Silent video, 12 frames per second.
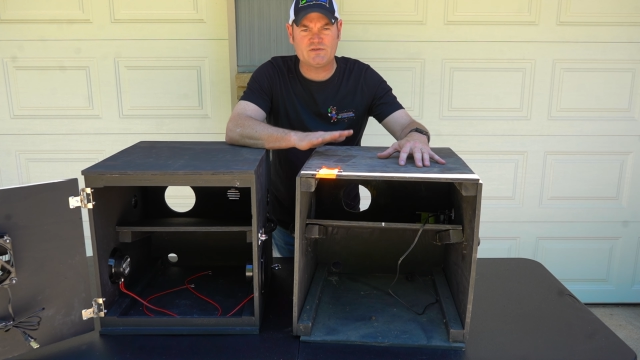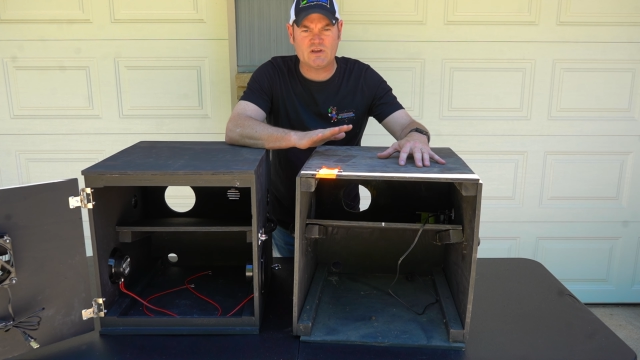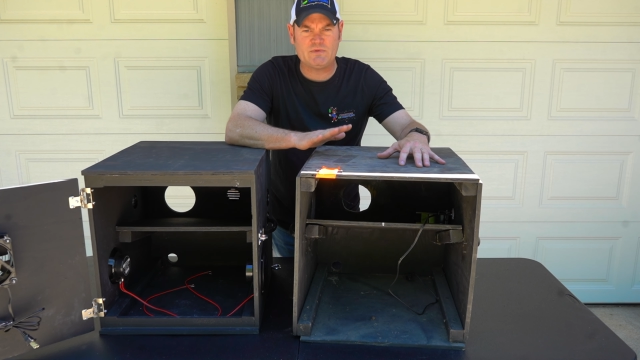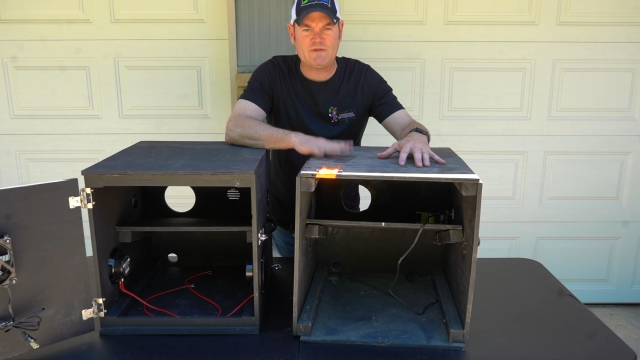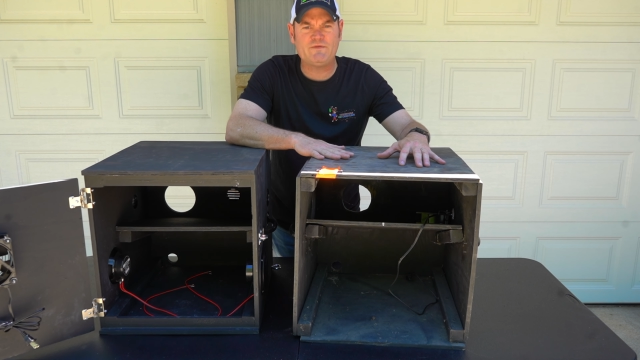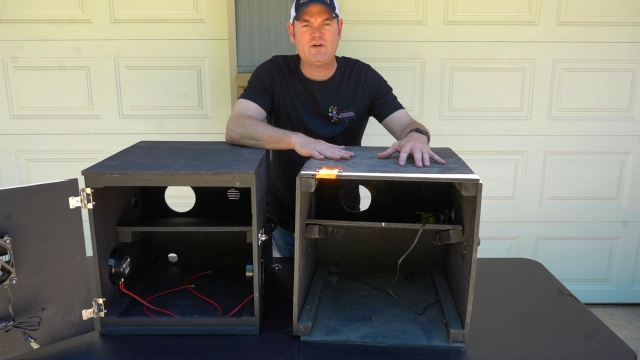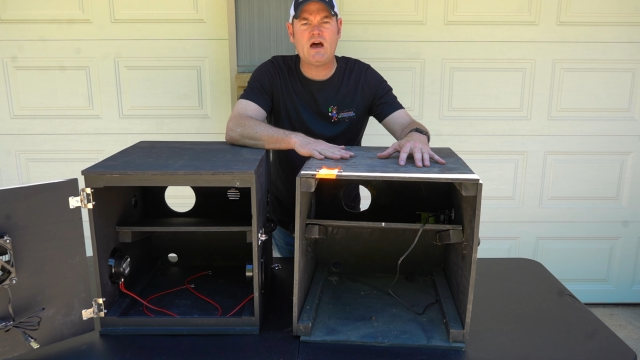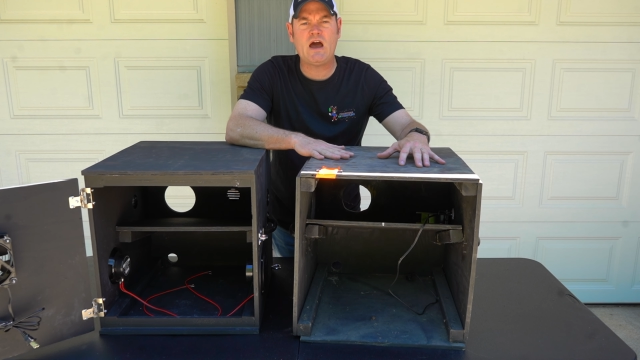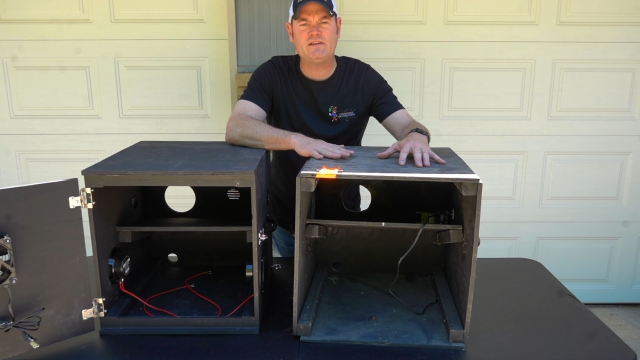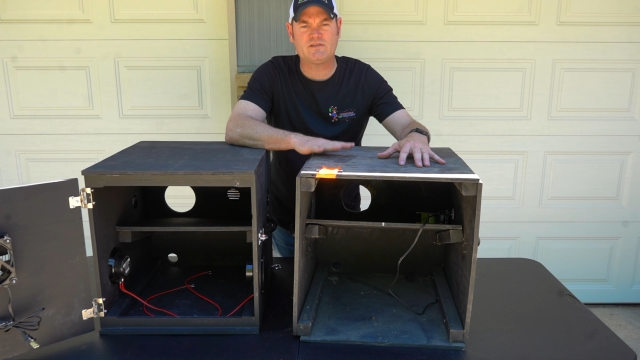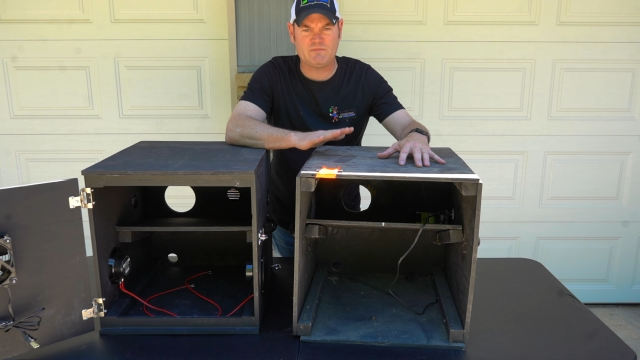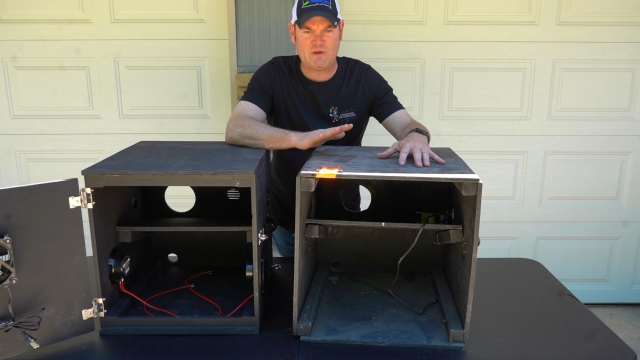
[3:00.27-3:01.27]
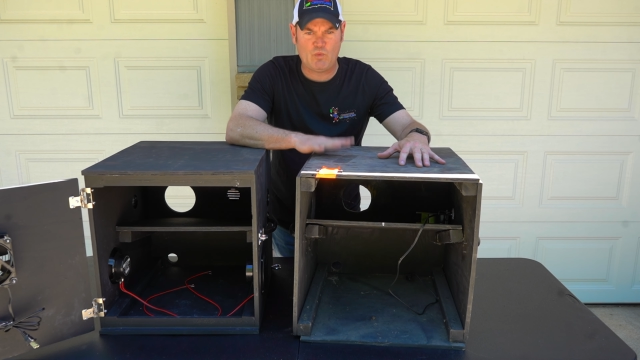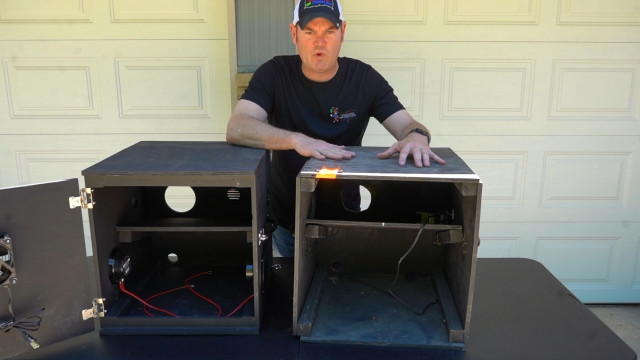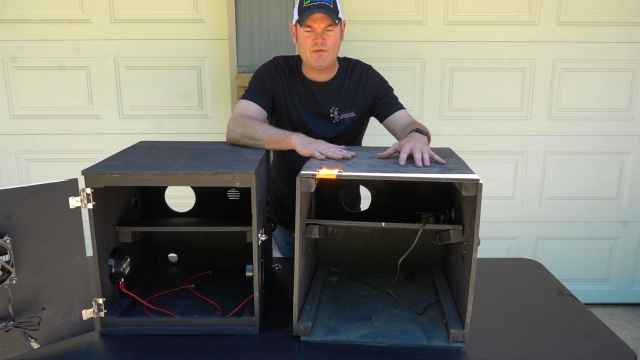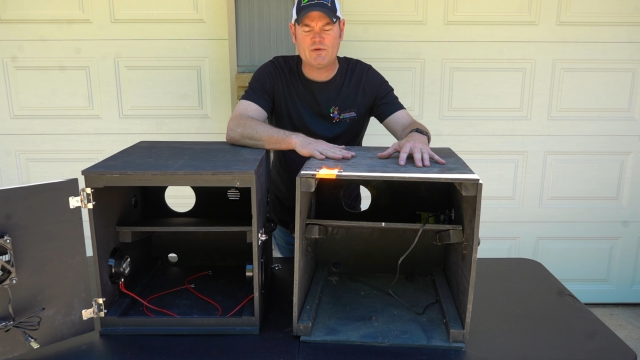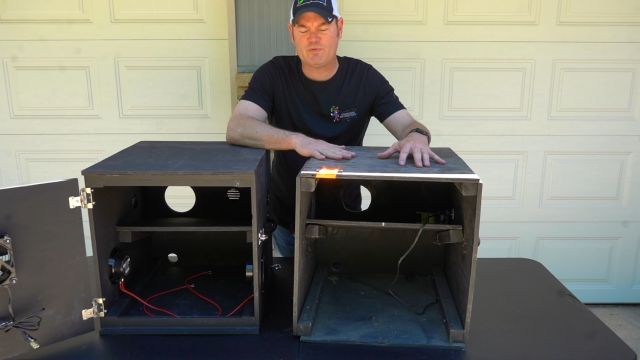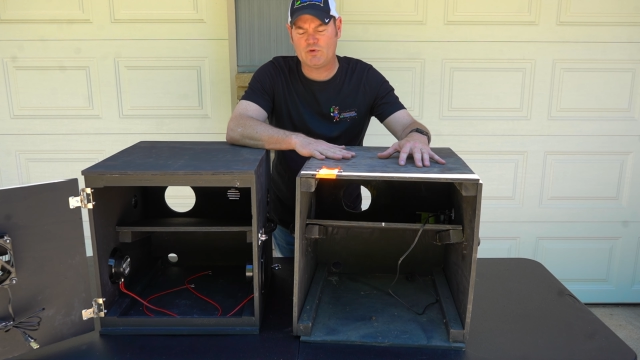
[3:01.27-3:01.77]
It's going to be fine. It's going to be
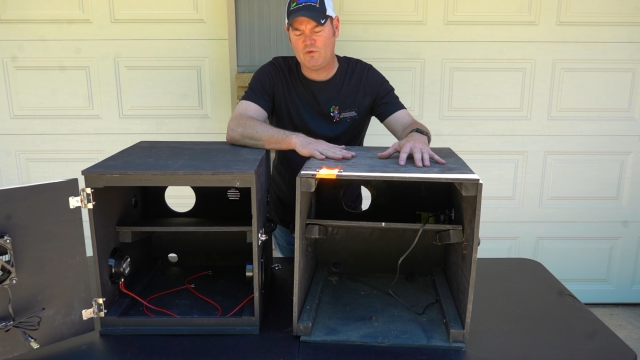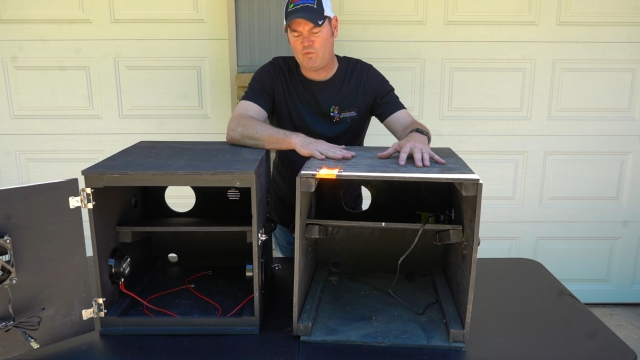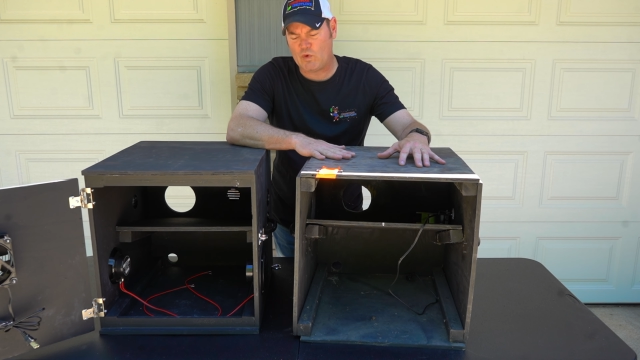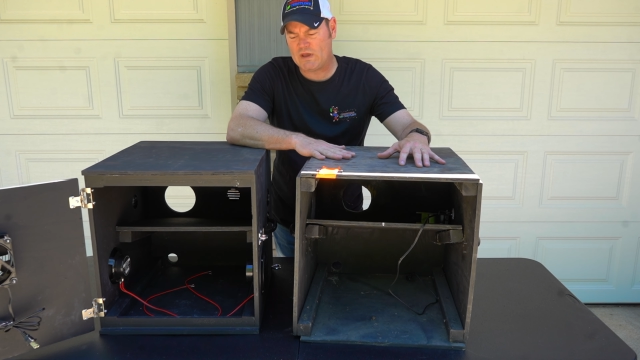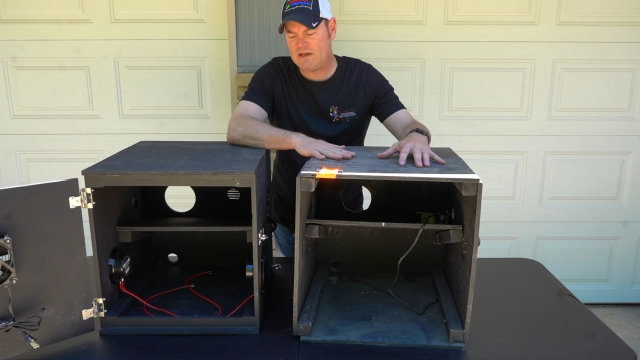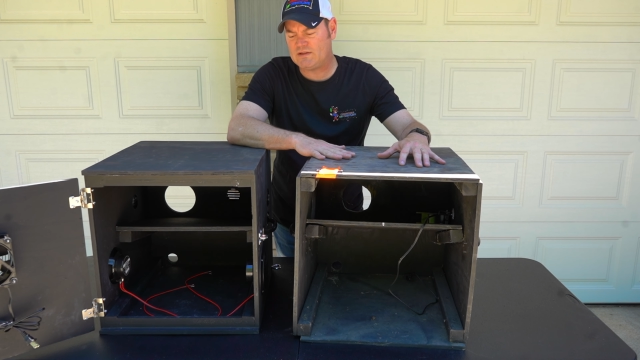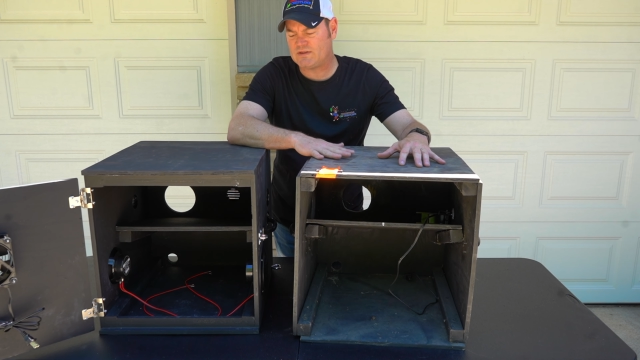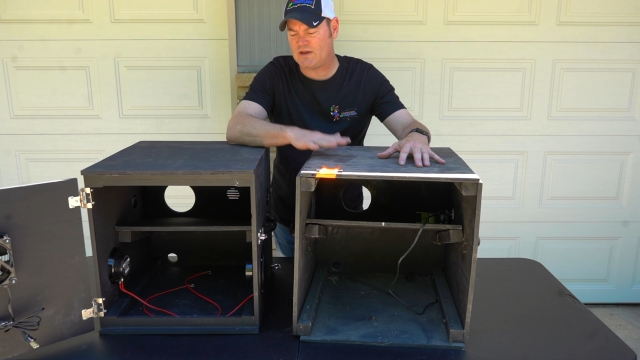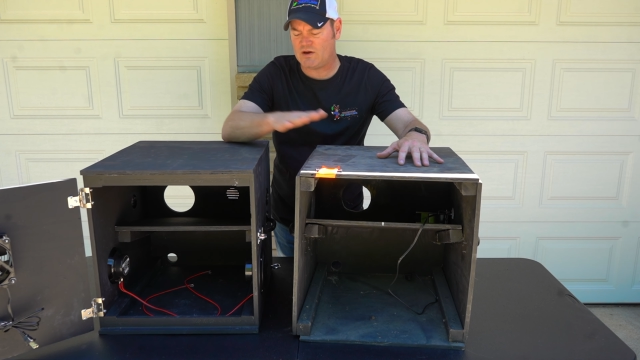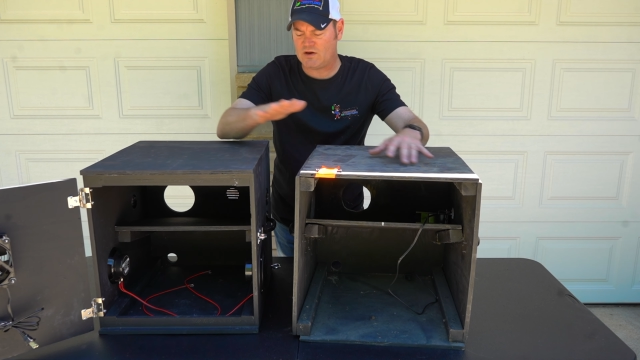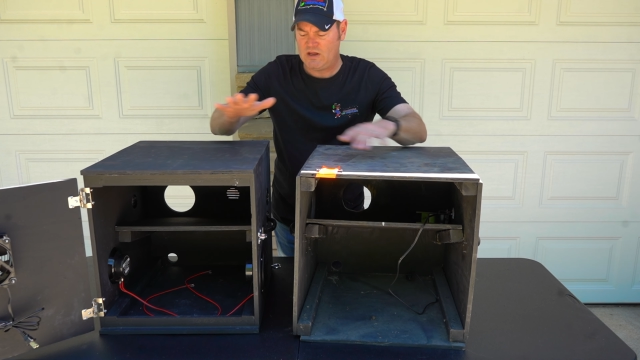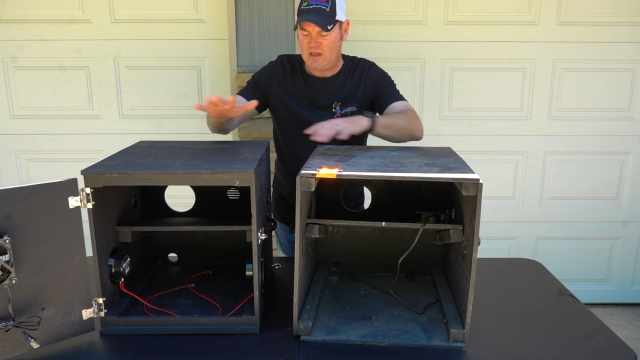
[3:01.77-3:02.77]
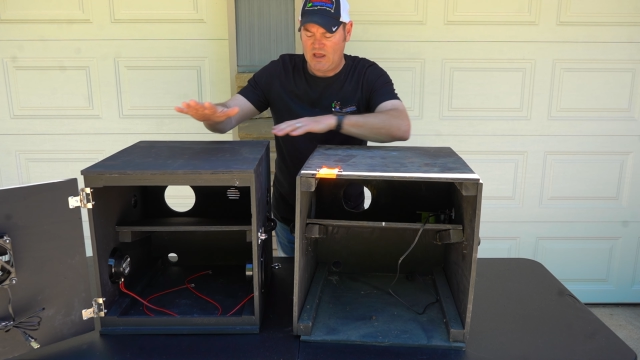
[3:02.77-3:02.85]
weatherproof. We'll get it there.